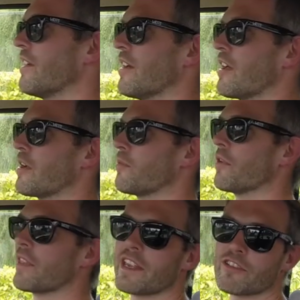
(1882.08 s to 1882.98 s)
uh,
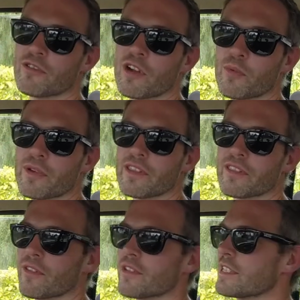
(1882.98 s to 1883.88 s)
what they grew up
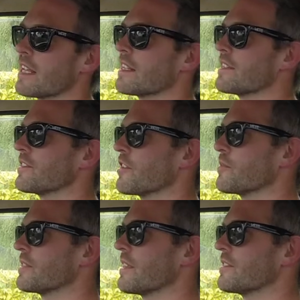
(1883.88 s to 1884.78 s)
with on the telly. So
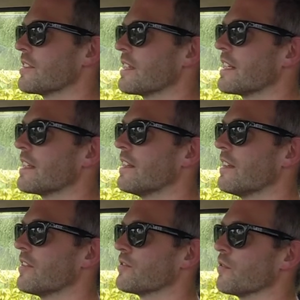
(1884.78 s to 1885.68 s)
potentially
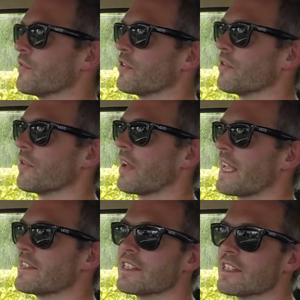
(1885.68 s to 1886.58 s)
sort of your
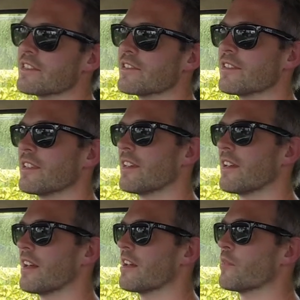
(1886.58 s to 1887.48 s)
80s.
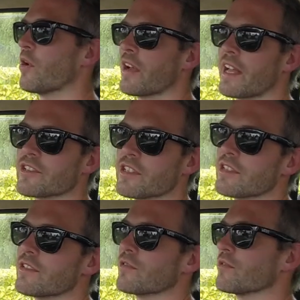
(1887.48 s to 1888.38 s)
Um, hot
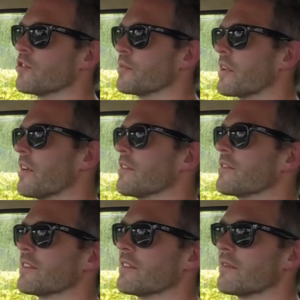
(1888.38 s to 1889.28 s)
hatches or
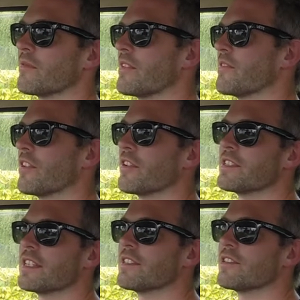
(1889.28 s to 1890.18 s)
supercars and even
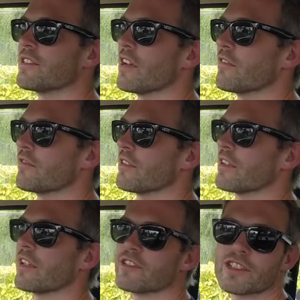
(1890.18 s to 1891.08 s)
90s stuff uh,
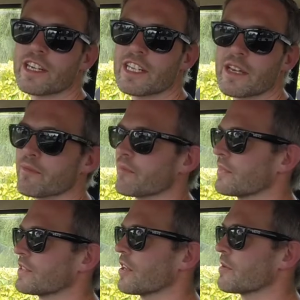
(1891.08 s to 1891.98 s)
and JDM
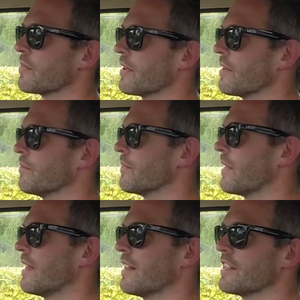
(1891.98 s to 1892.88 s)
type um,
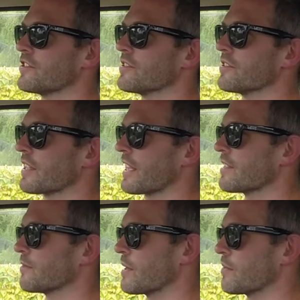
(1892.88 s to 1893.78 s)
legends, I
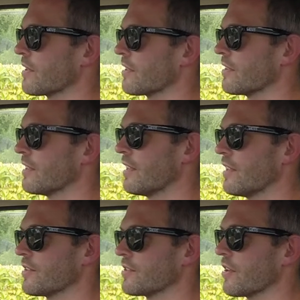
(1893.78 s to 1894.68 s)
guess people are
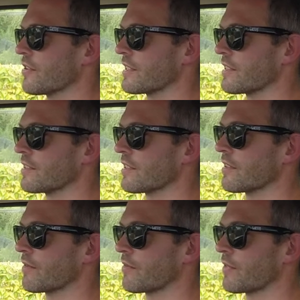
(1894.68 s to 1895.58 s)
starting
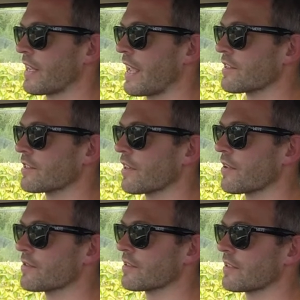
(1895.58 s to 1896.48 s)
to get into
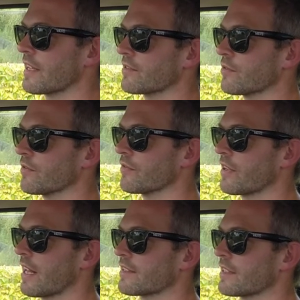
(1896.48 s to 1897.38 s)
those as their sort of
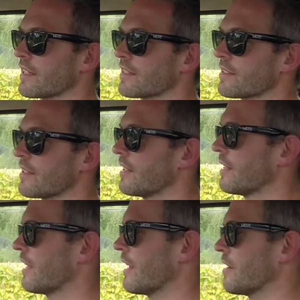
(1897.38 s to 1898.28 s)
classics,
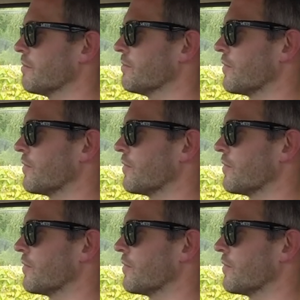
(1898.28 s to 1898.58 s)
um,